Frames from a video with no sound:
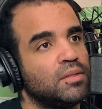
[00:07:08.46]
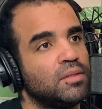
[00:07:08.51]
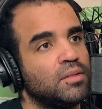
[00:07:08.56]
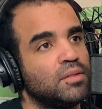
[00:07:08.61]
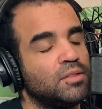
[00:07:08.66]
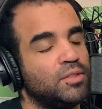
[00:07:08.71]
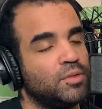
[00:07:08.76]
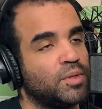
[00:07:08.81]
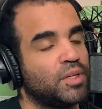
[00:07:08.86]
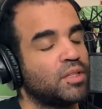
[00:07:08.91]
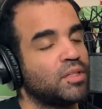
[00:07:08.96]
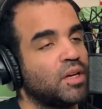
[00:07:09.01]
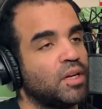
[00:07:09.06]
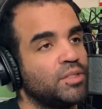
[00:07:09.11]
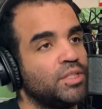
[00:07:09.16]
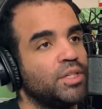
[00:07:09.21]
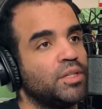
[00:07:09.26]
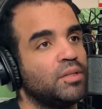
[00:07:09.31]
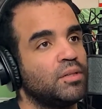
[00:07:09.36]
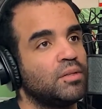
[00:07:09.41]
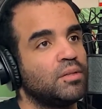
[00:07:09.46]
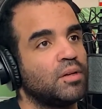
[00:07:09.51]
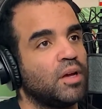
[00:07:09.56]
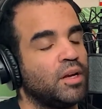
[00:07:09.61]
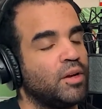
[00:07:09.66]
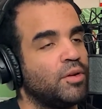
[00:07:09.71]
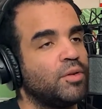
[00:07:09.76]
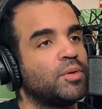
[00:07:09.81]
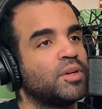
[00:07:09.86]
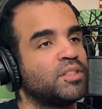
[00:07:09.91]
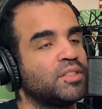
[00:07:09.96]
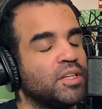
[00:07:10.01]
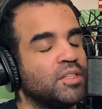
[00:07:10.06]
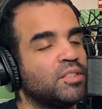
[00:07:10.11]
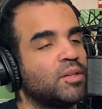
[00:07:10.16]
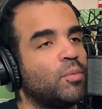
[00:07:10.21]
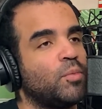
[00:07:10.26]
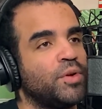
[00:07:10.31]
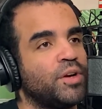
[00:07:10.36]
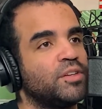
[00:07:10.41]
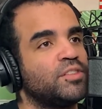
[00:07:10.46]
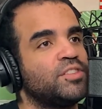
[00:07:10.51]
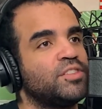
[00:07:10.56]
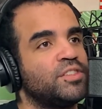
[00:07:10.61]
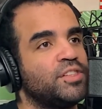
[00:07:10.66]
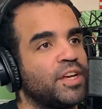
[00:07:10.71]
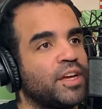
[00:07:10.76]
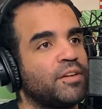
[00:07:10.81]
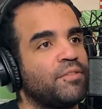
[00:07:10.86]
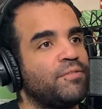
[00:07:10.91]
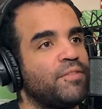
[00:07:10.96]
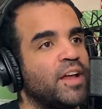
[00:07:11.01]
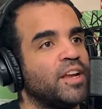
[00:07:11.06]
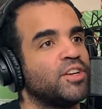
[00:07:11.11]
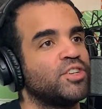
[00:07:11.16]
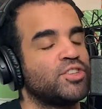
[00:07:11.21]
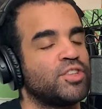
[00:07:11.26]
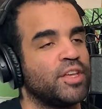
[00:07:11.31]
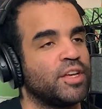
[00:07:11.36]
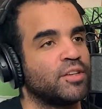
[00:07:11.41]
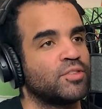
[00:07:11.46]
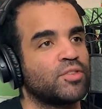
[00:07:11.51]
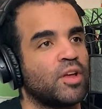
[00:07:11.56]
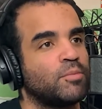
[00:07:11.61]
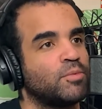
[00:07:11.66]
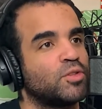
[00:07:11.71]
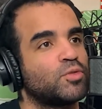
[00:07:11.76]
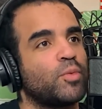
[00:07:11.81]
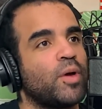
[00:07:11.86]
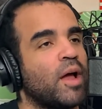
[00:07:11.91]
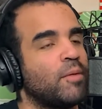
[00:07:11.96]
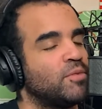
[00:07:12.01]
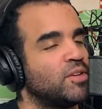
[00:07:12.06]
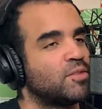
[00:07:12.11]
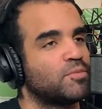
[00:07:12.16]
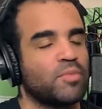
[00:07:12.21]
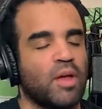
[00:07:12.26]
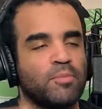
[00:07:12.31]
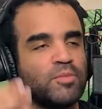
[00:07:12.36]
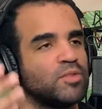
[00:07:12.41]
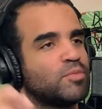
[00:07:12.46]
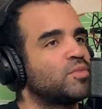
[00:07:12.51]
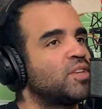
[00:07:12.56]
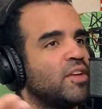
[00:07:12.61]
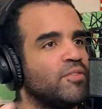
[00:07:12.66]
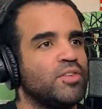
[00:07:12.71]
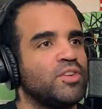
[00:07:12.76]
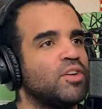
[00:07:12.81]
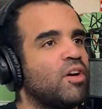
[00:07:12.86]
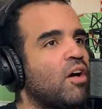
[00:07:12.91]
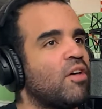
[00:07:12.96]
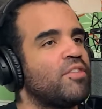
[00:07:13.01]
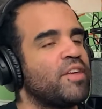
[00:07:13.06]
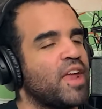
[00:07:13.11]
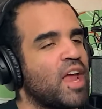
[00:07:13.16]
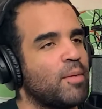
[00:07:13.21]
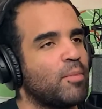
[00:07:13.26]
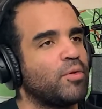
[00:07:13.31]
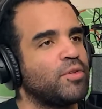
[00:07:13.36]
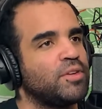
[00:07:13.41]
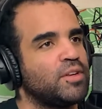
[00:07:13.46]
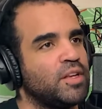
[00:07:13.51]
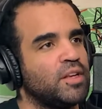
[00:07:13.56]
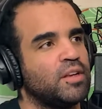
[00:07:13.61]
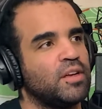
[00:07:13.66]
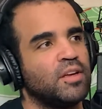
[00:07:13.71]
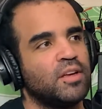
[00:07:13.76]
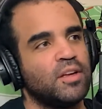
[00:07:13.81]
Do you want to touch it? I know you want to say some weird sick fetish thing, so I'm just giving you all the ammo you need.